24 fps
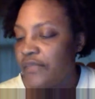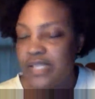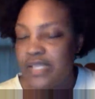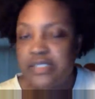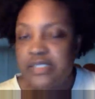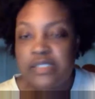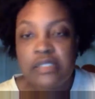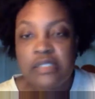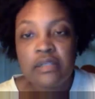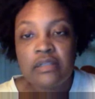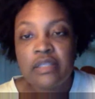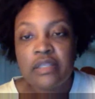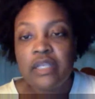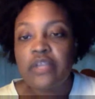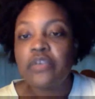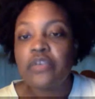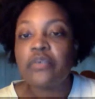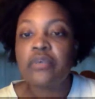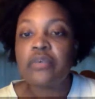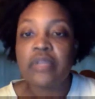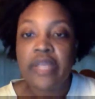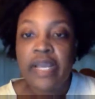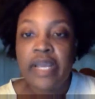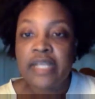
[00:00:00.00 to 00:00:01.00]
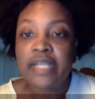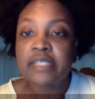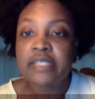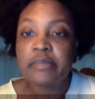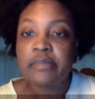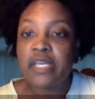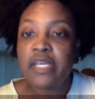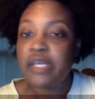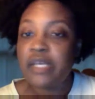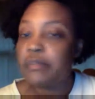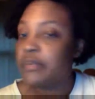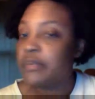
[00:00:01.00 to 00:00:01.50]
I still think you're related to
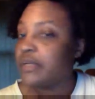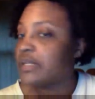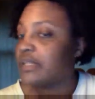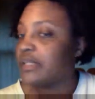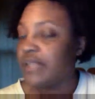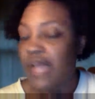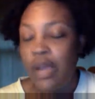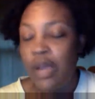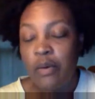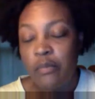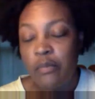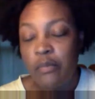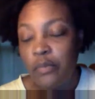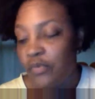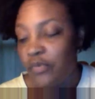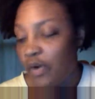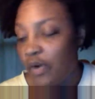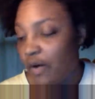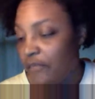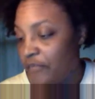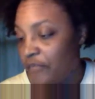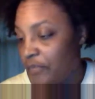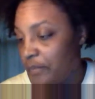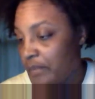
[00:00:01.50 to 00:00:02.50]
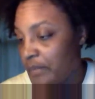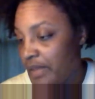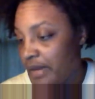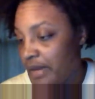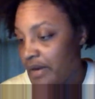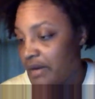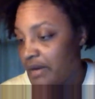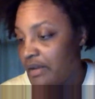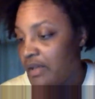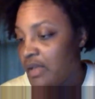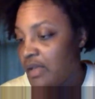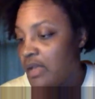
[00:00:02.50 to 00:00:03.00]
me, but I'll move on from
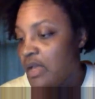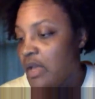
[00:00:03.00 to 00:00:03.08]
there.